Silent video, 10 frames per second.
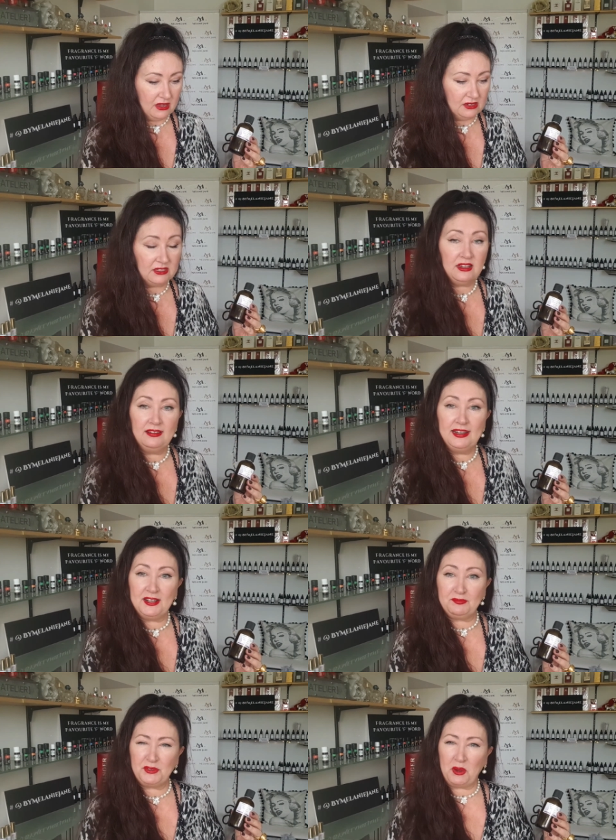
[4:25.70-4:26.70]
Oh,
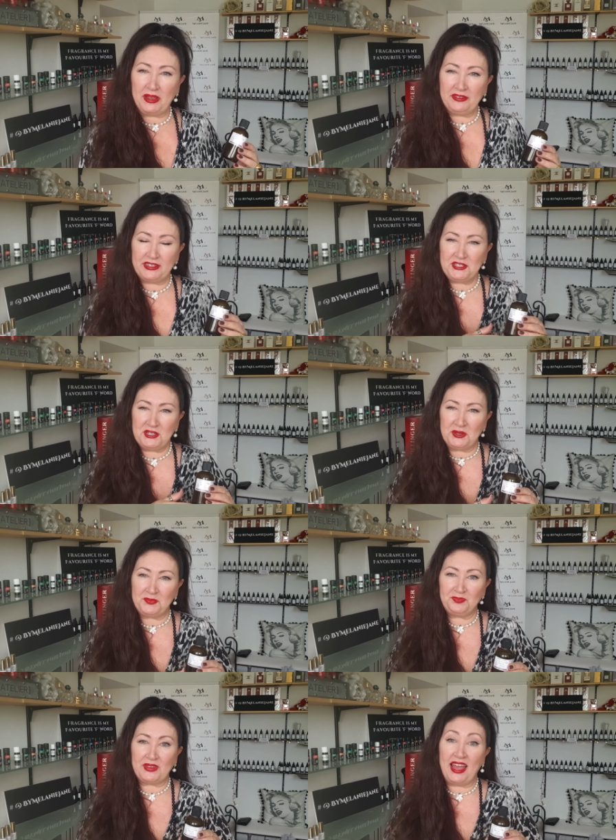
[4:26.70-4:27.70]
don't mind if I do.
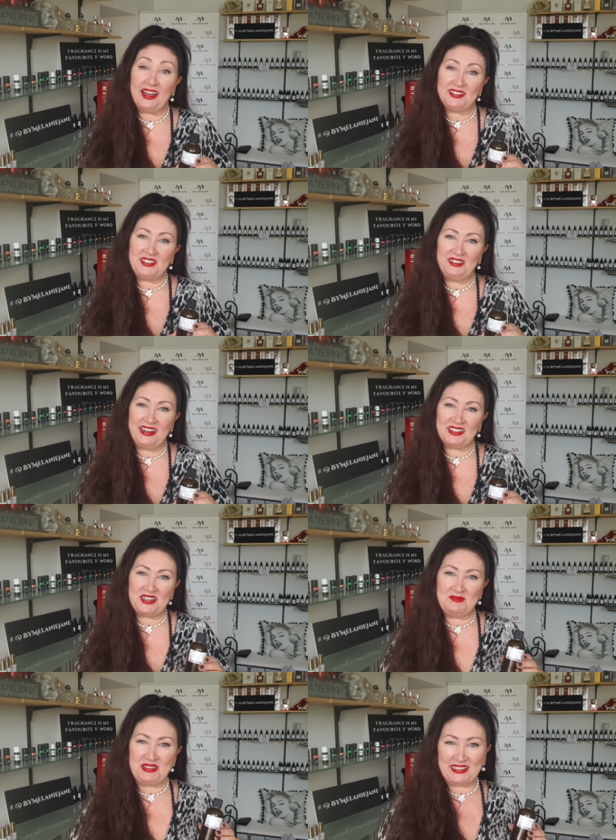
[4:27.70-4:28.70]
I'll see you next
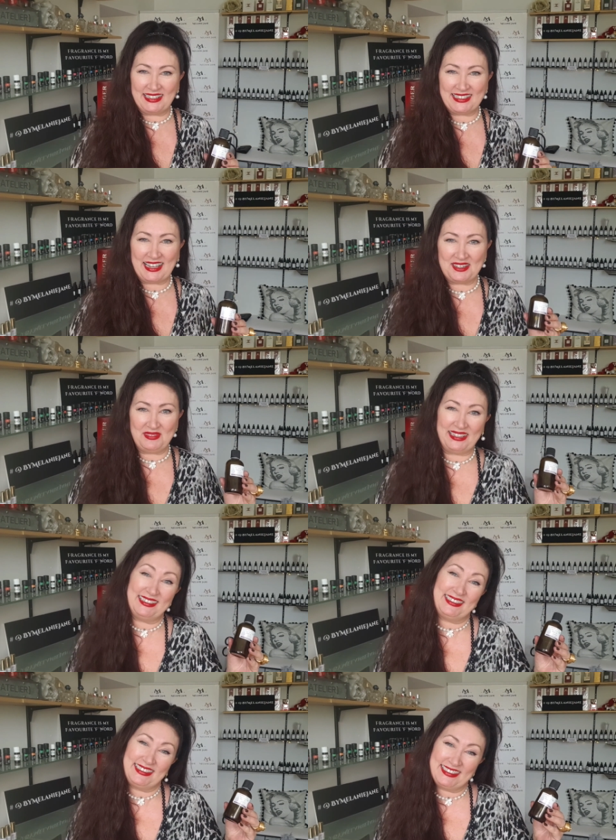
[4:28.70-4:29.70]
time at the Scent Academy.